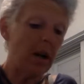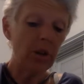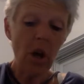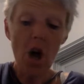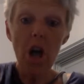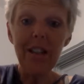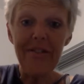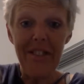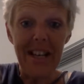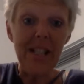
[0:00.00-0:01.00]
mailed all
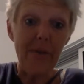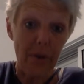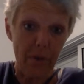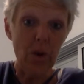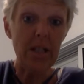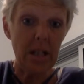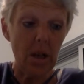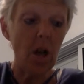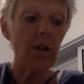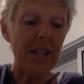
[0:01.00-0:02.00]
of this for
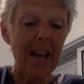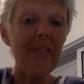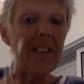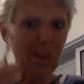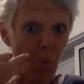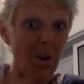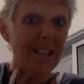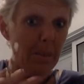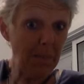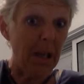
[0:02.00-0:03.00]
$14, and this
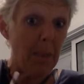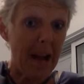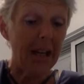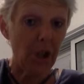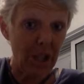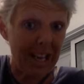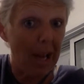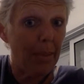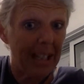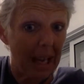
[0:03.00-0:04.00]
was a big package. It
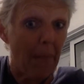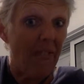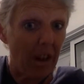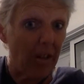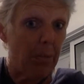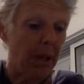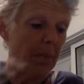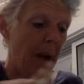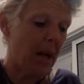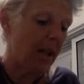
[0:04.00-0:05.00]
came in a very
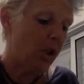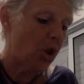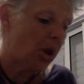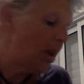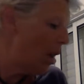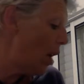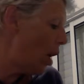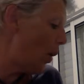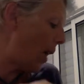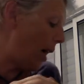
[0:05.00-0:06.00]
big package.
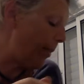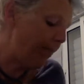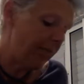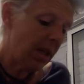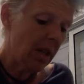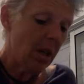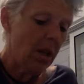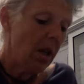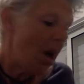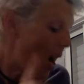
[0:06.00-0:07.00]
Okay.
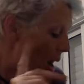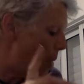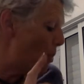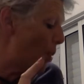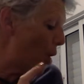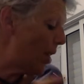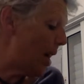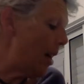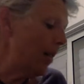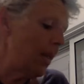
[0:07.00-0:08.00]

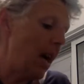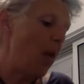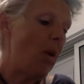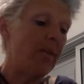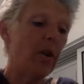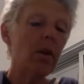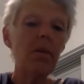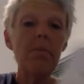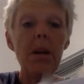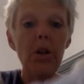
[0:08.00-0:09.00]
Bertha, however,
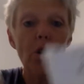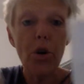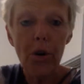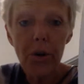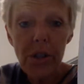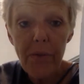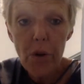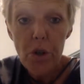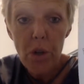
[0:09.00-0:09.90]
mailed hers for